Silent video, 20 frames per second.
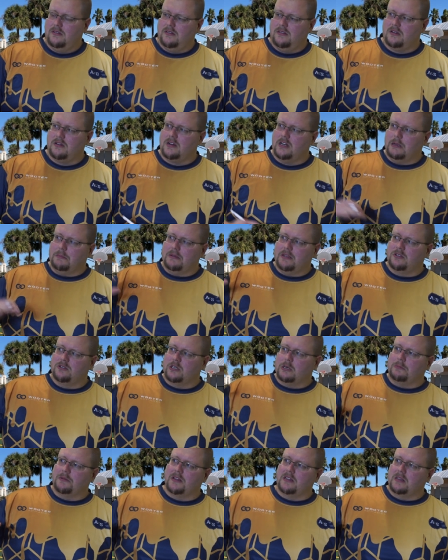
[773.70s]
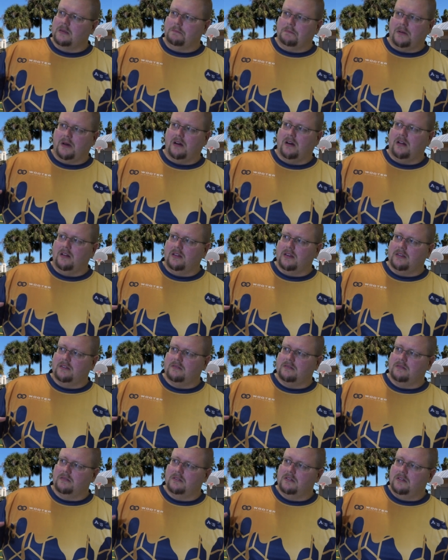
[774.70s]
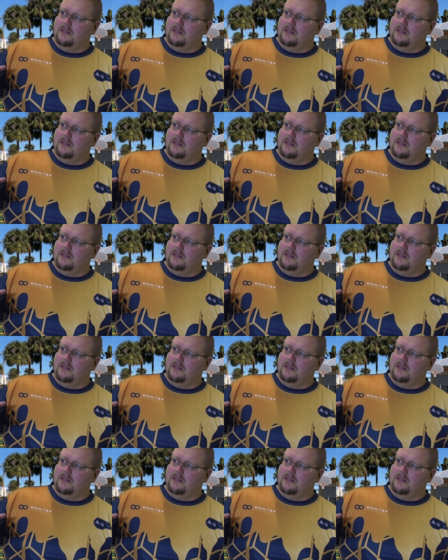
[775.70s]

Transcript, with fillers: they're gonna be dribbling the ball, and